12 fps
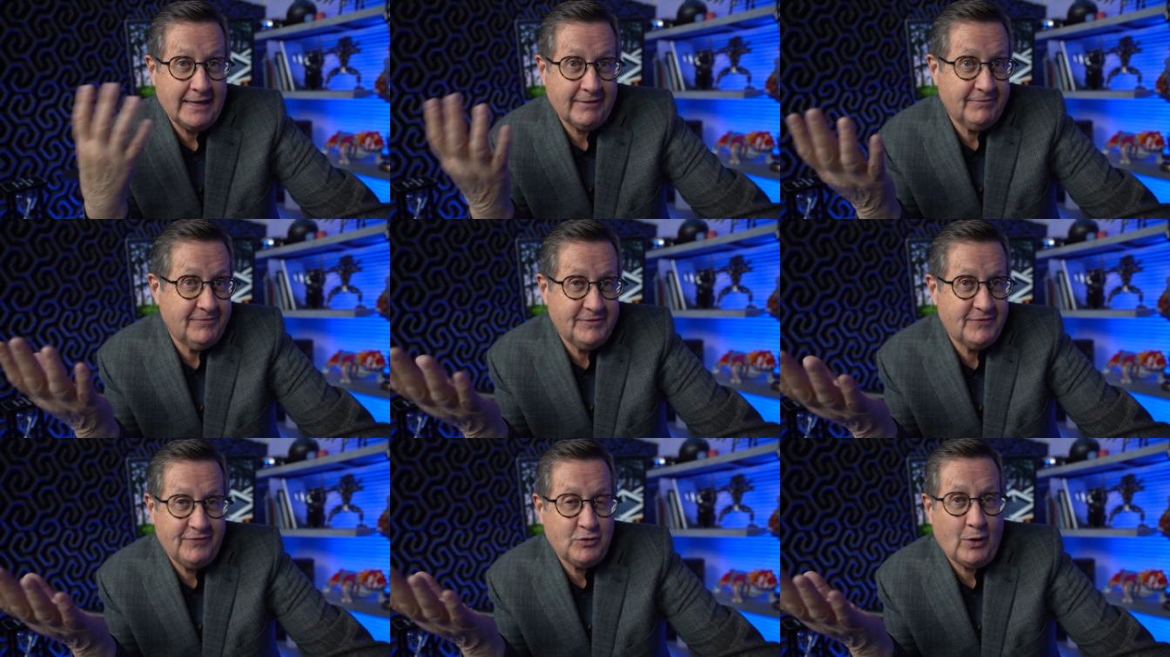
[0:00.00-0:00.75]
like
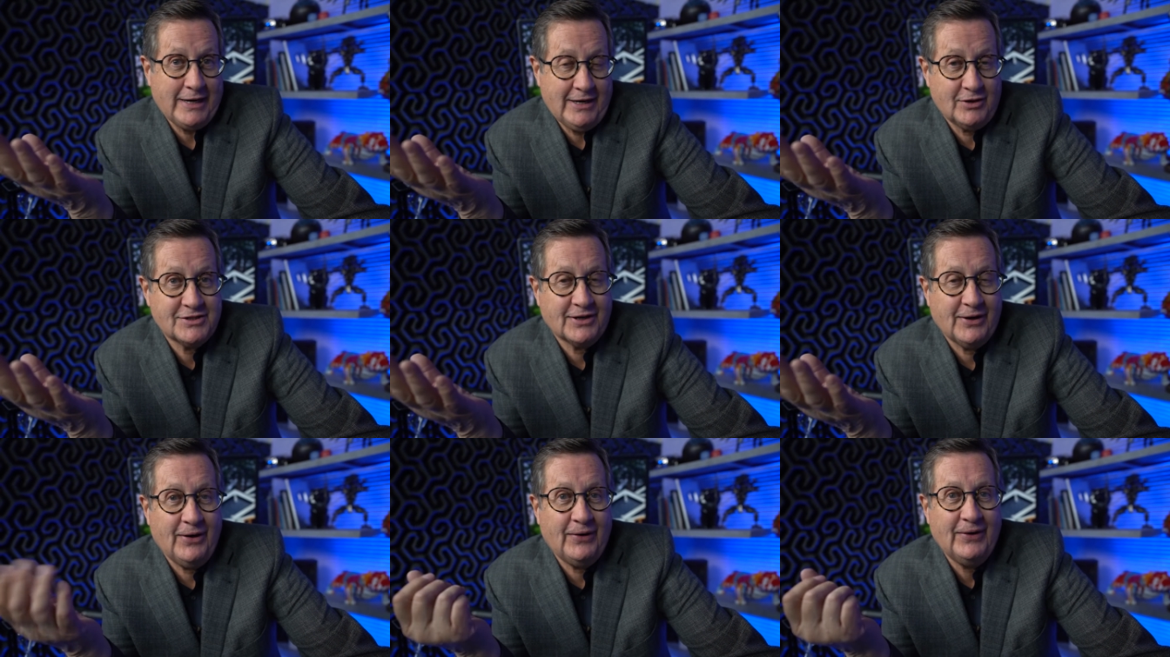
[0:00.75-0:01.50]
20 years
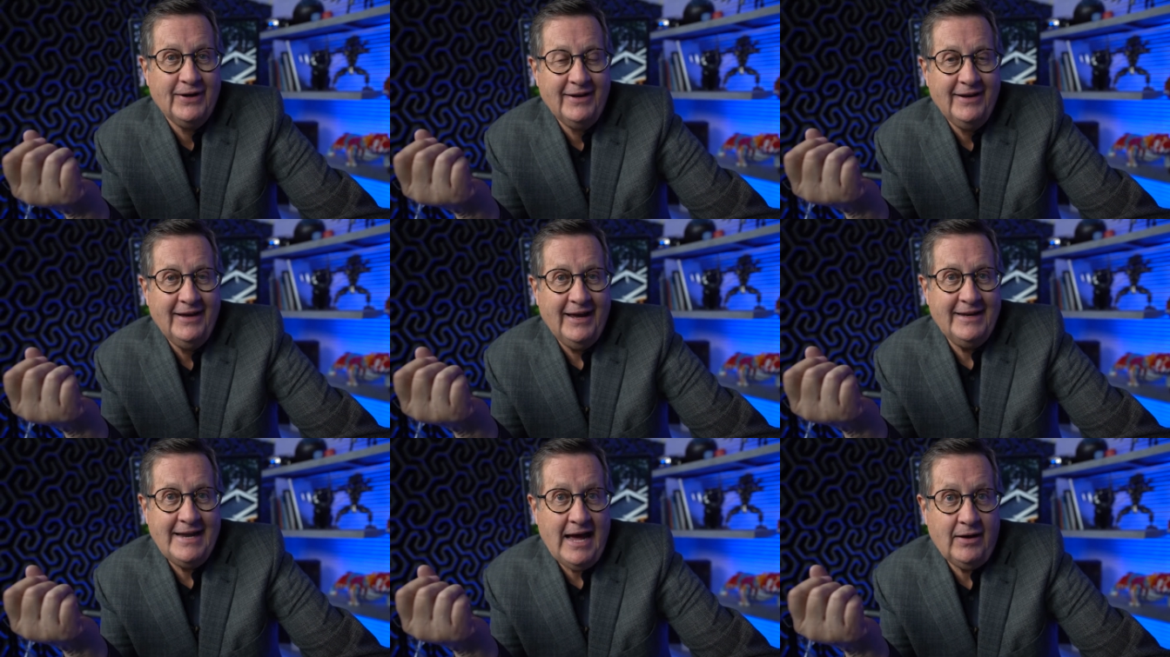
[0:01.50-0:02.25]
ago,
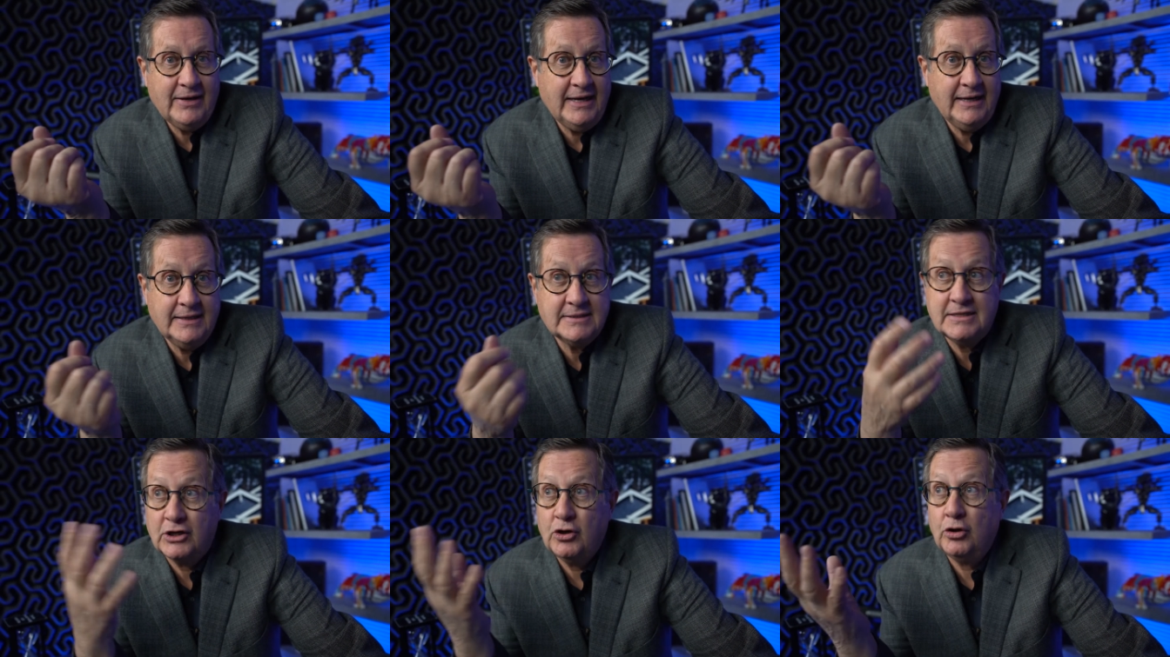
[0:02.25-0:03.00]
and now he
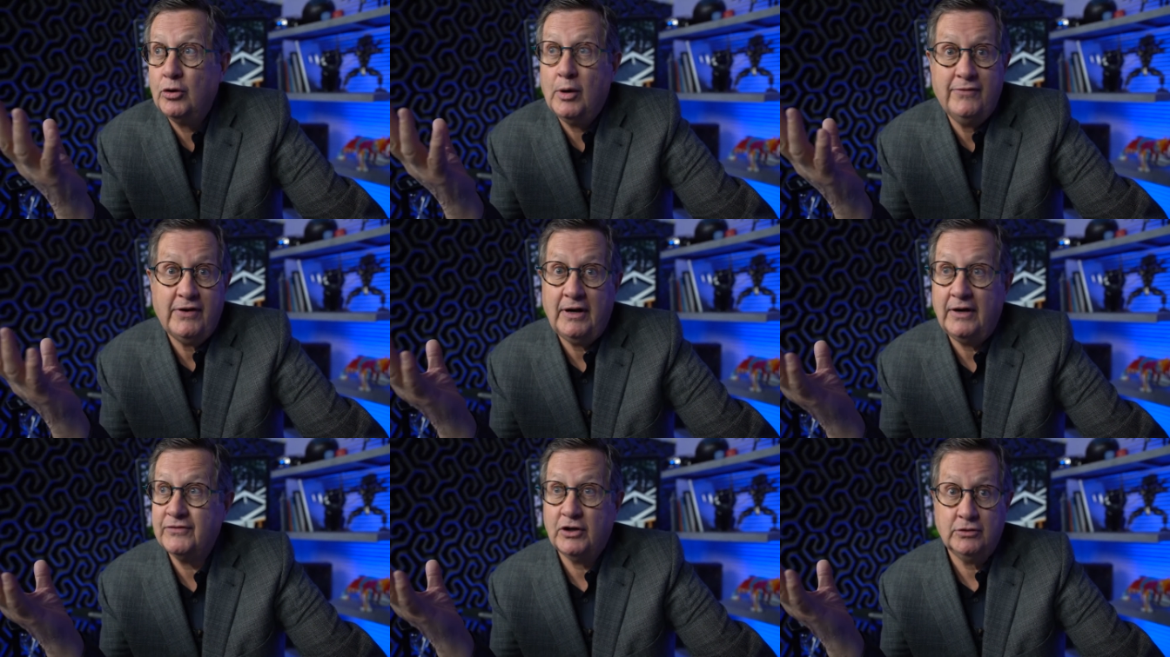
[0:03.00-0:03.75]
is the guru of,
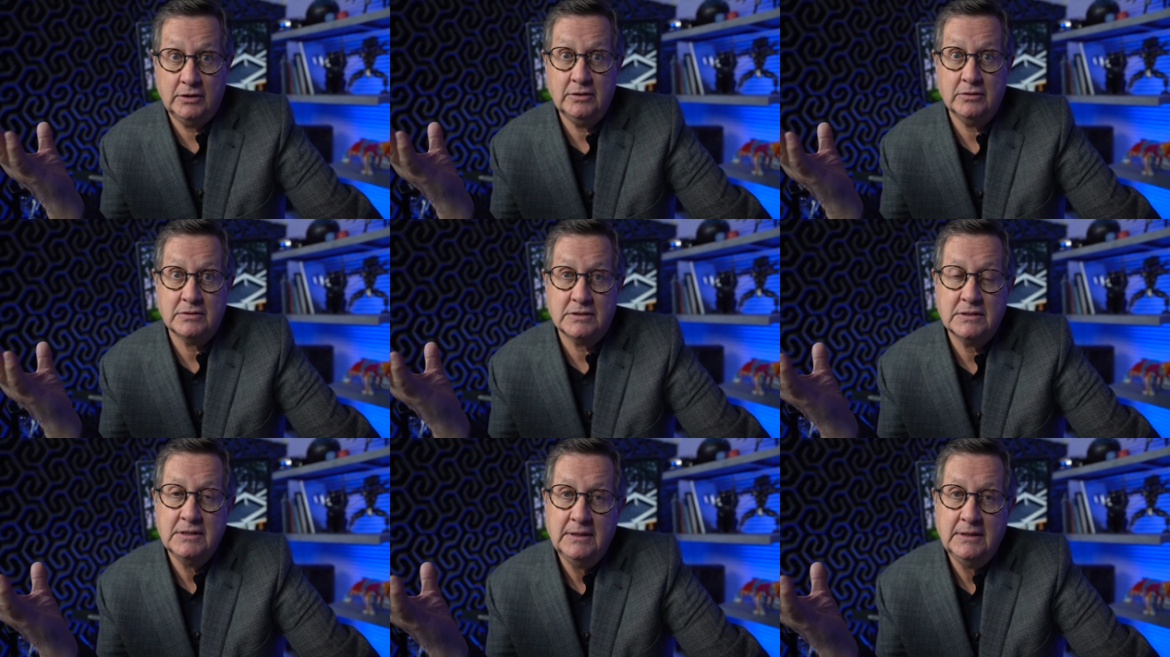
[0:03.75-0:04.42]
of gurus.